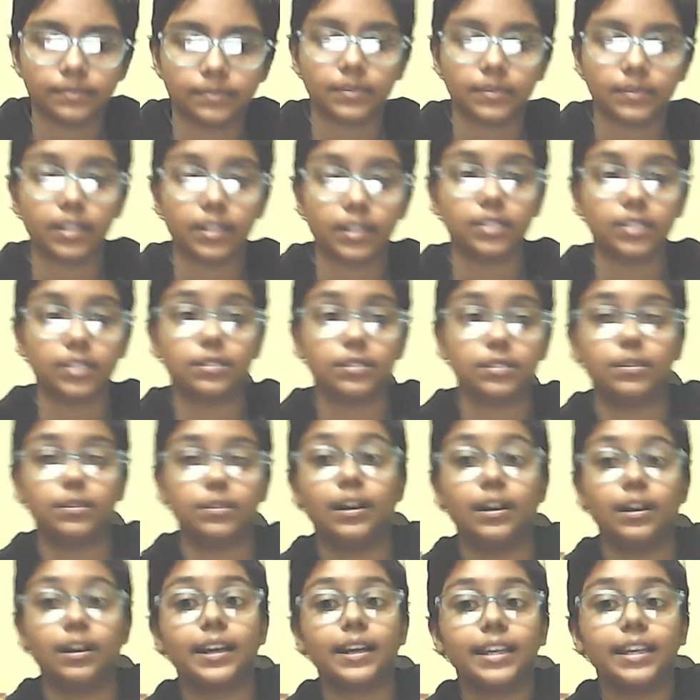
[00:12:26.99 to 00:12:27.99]
So
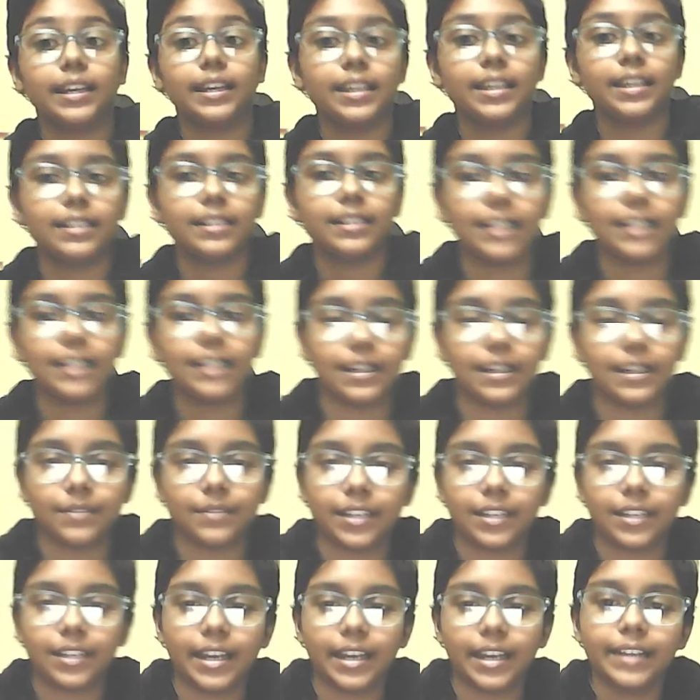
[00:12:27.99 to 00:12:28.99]
again, I would
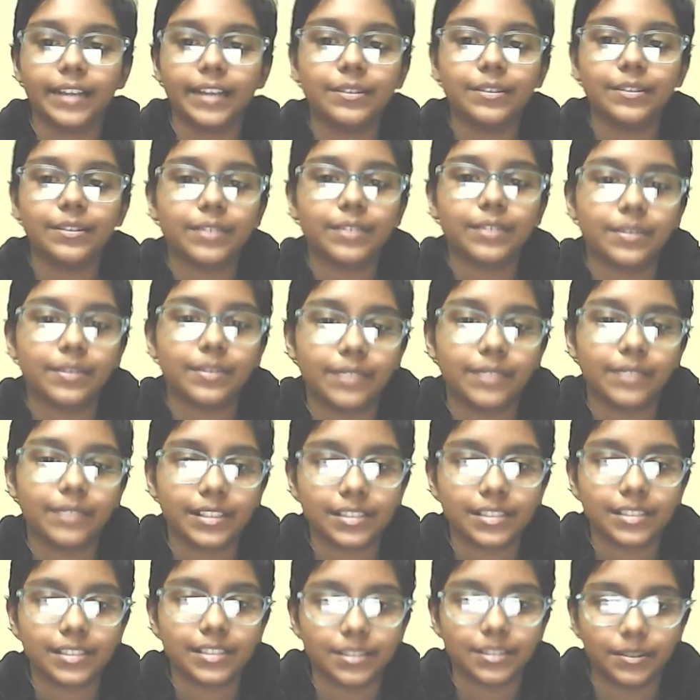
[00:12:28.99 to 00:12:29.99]
like to request
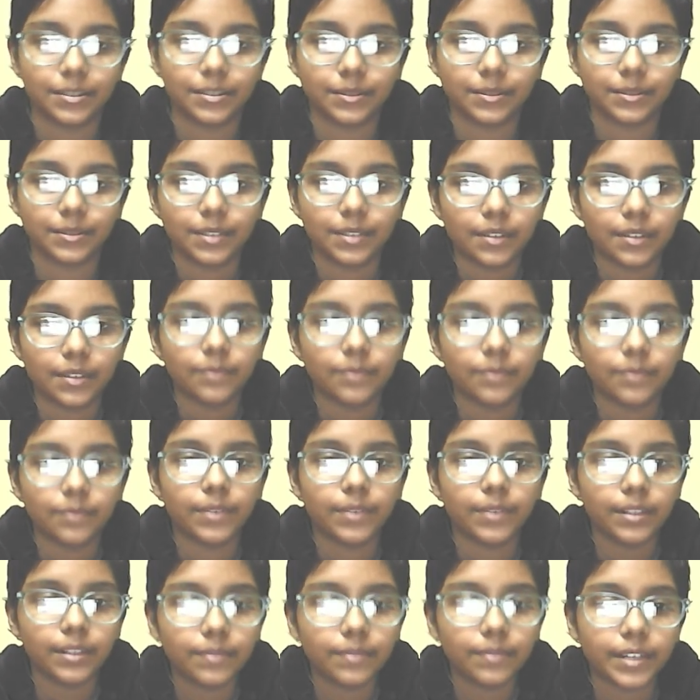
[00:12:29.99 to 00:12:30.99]
you, feel
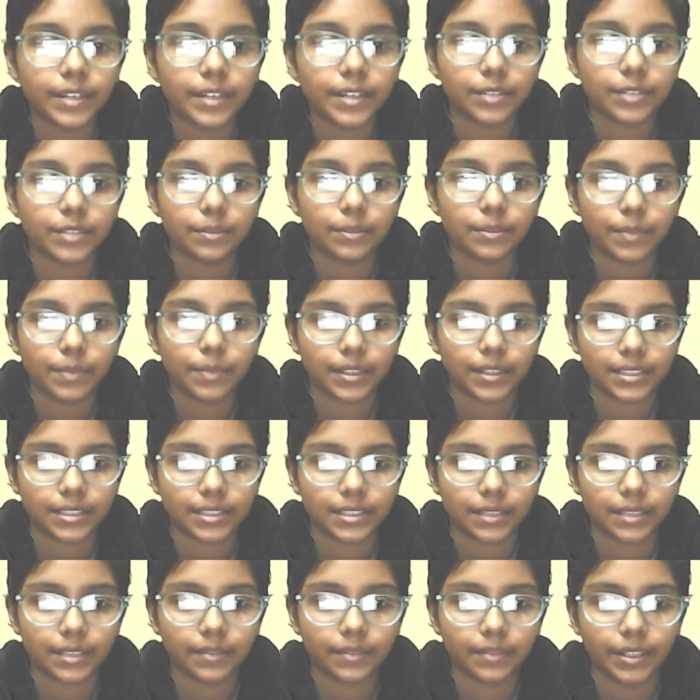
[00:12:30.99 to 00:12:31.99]
free to pause the
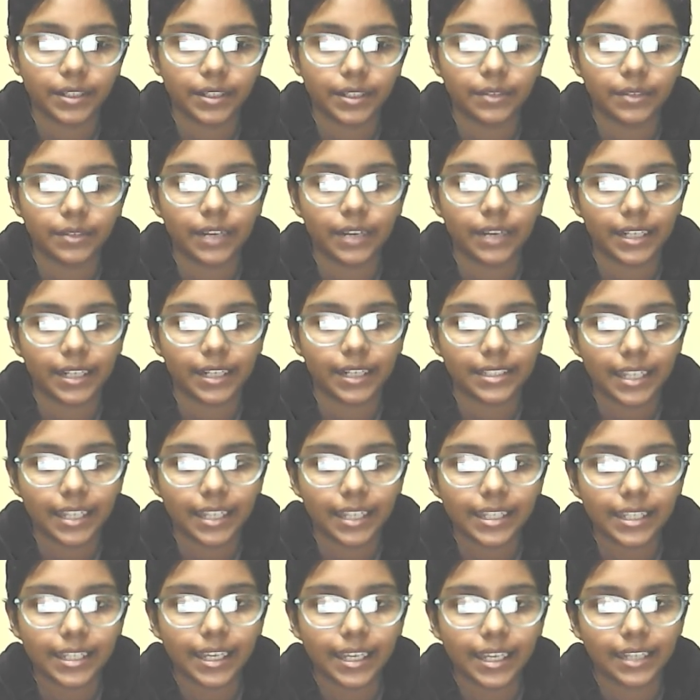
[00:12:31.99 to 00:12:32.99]
video and think
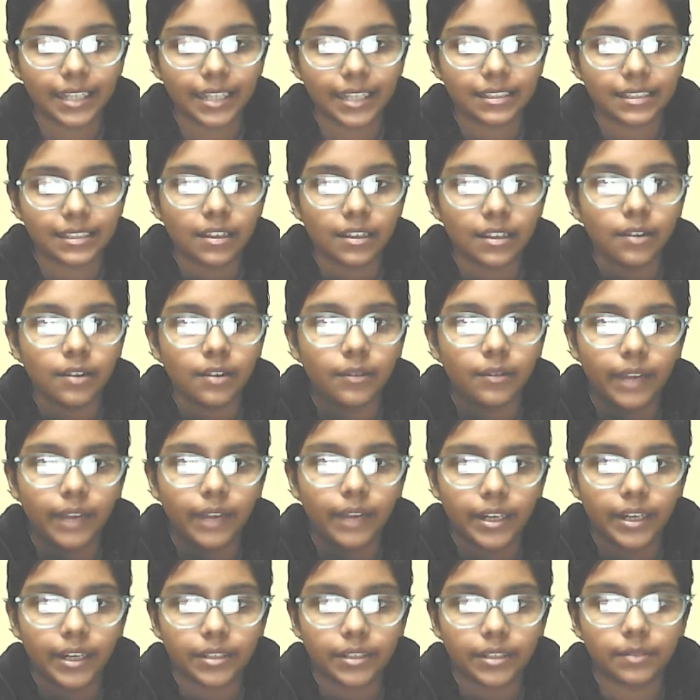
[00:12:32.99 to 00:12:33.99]
as
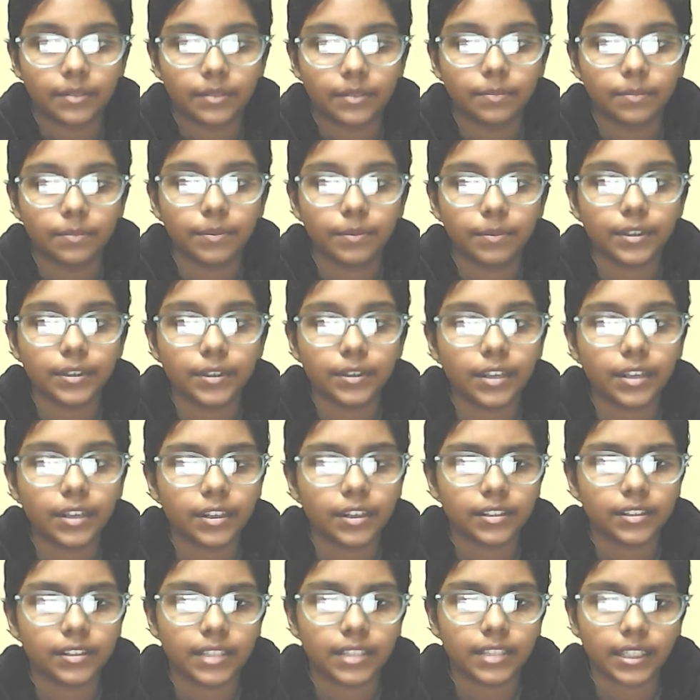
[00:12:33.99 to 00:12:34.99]
white. Put on your
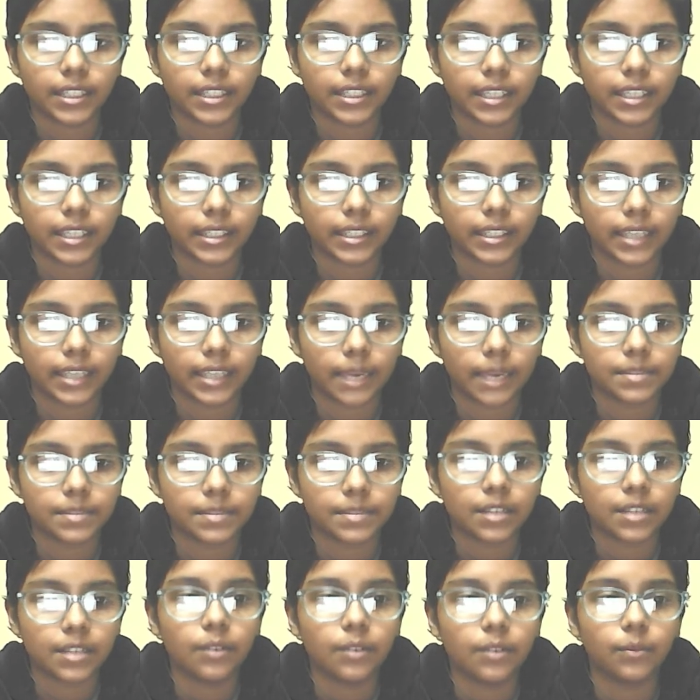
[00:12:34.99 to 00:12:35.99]
thinking caps.
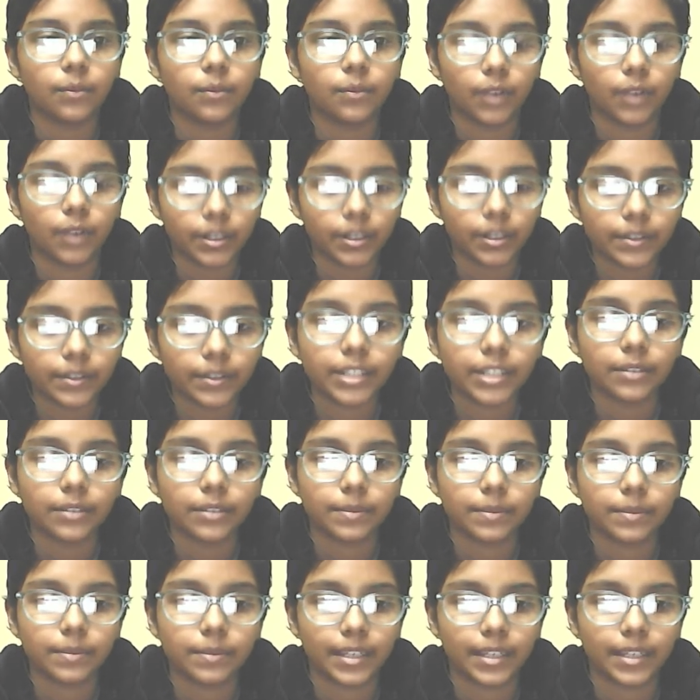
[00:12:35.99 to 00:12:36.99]
What will you
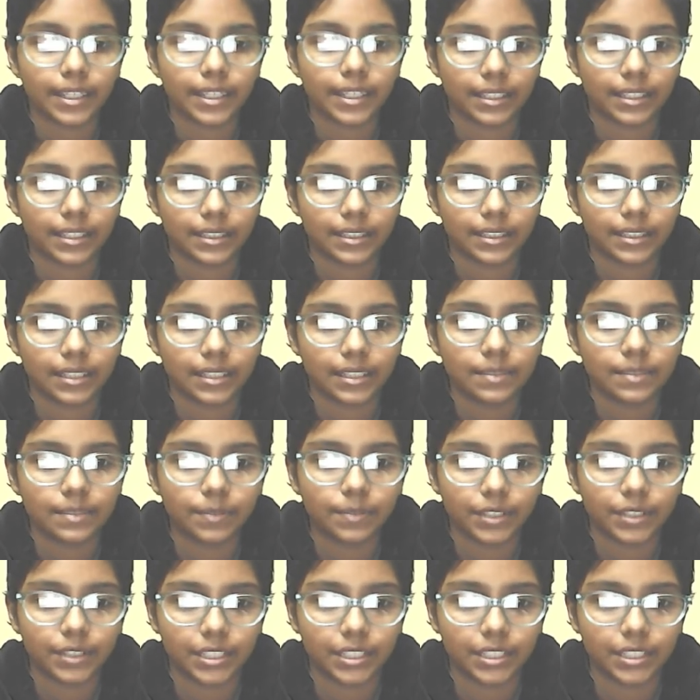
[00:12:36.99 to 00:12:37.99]
play in this
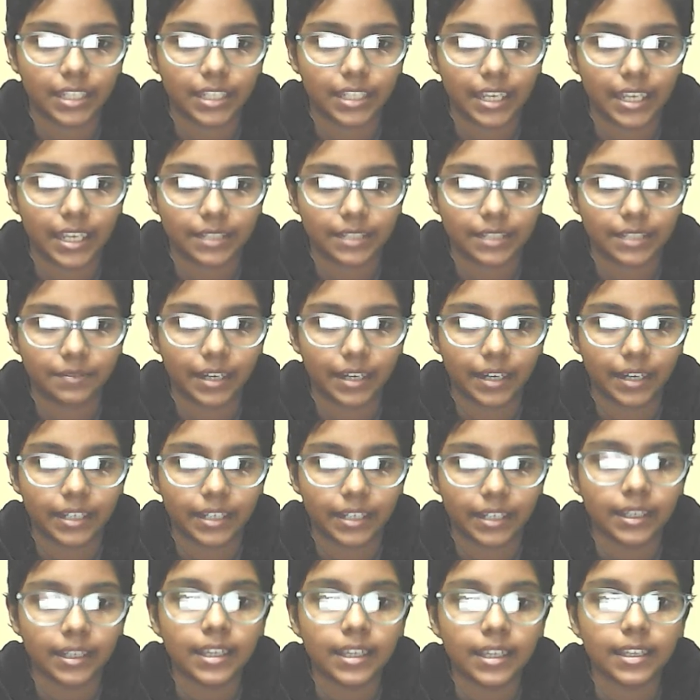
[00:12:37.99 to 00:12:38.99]
position as white?
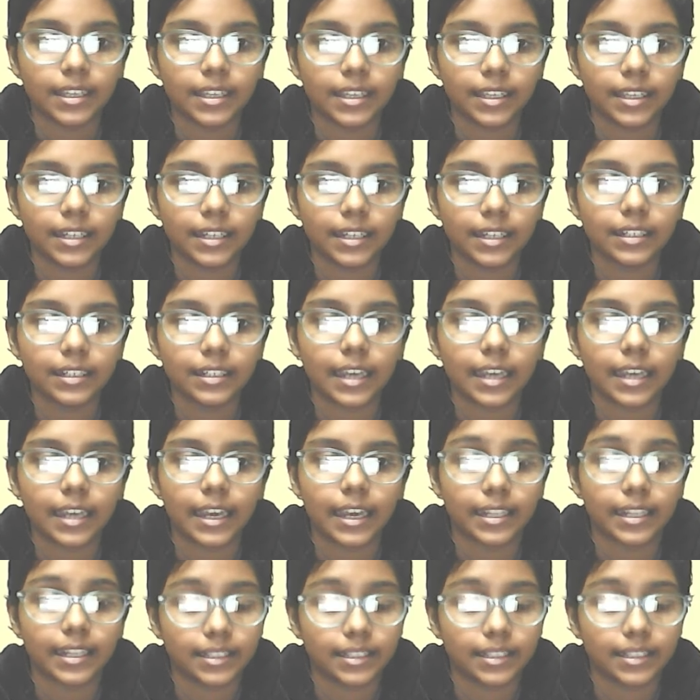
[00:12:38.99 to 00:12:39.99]
Here in
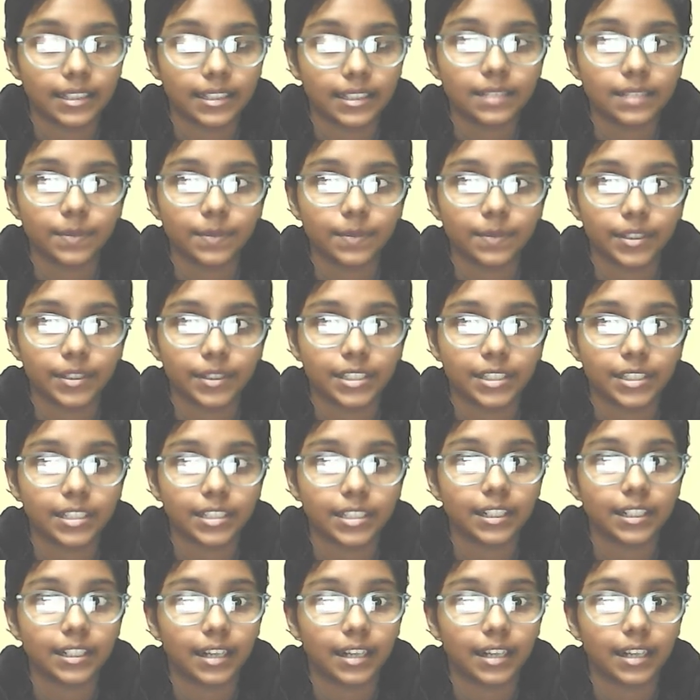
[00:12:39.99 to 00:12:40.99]
this position
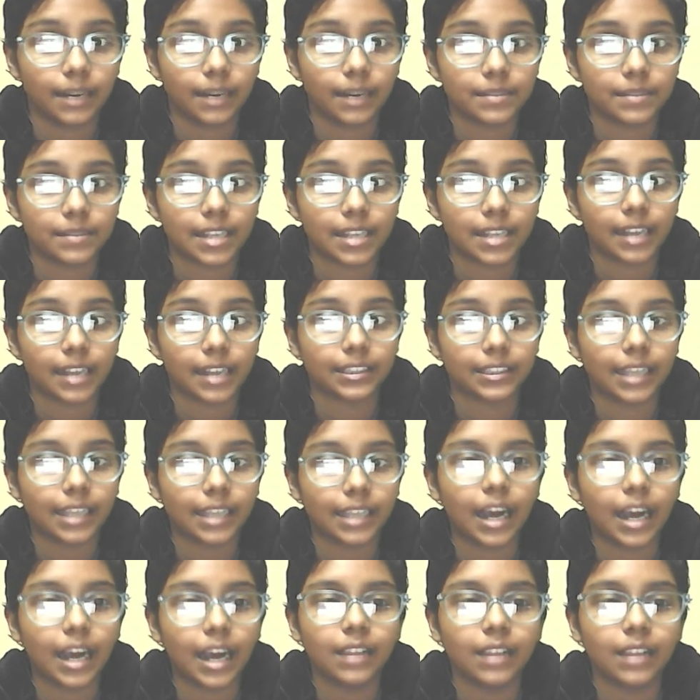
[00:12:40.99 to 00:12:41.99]
comes a Tal
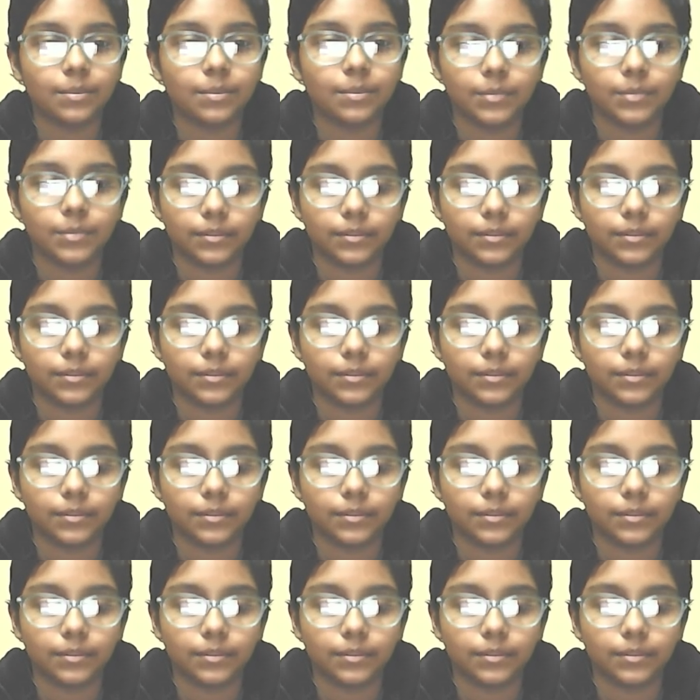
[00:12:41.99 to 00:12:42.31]
move.